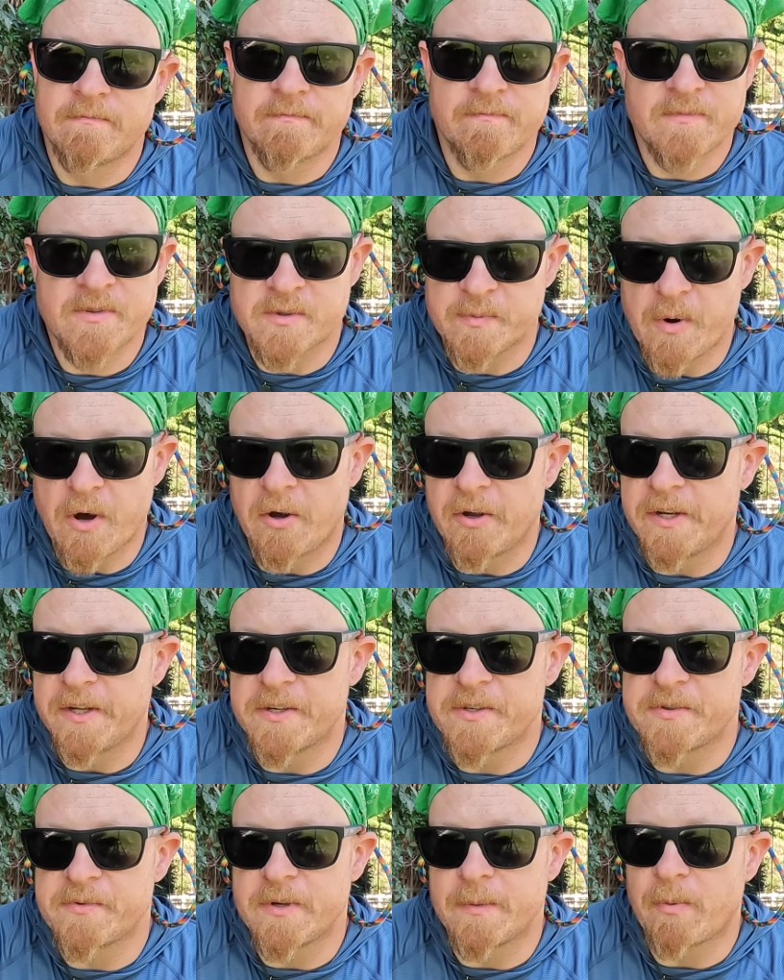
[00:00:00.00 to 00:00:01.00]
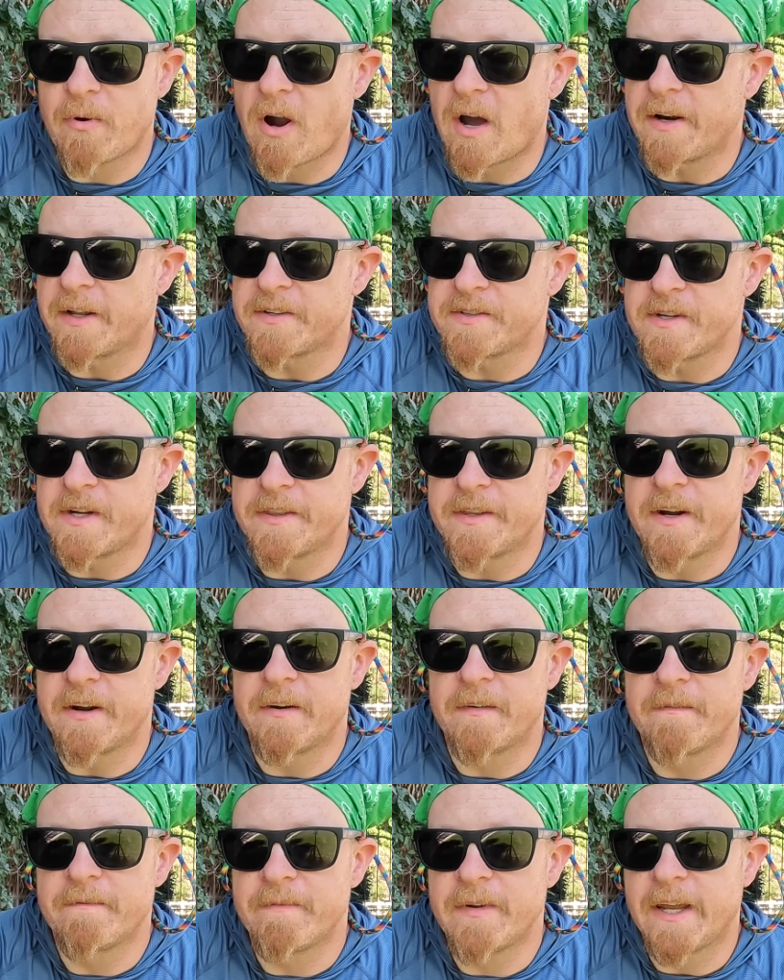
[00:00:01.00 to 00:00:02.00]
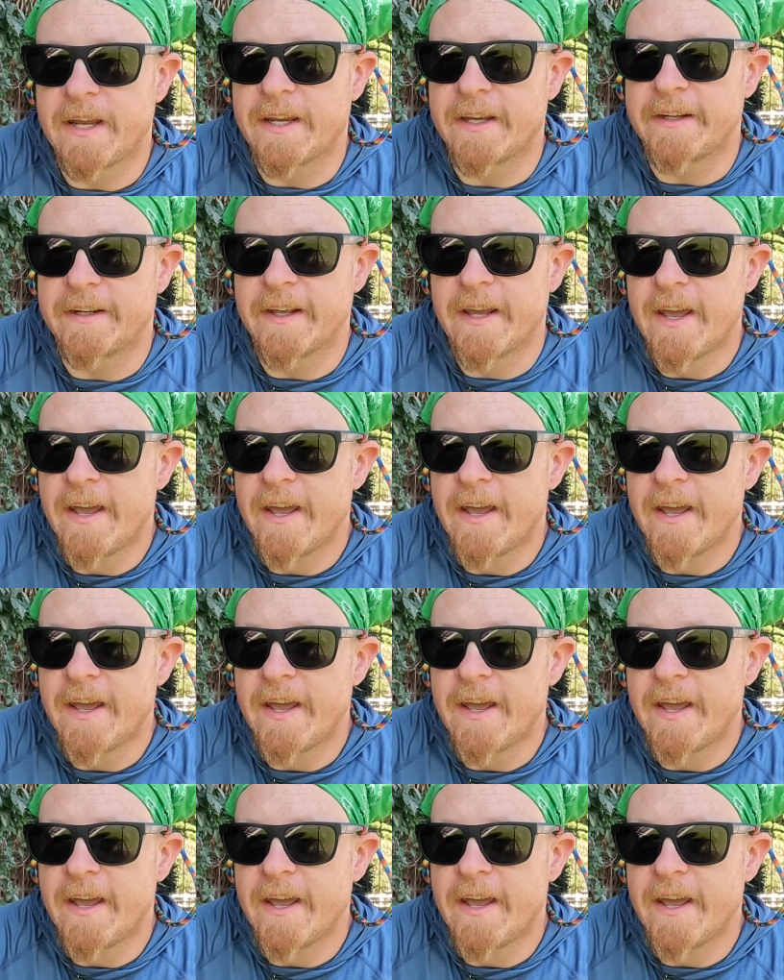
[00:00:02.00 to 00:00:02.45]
small industry products on there. And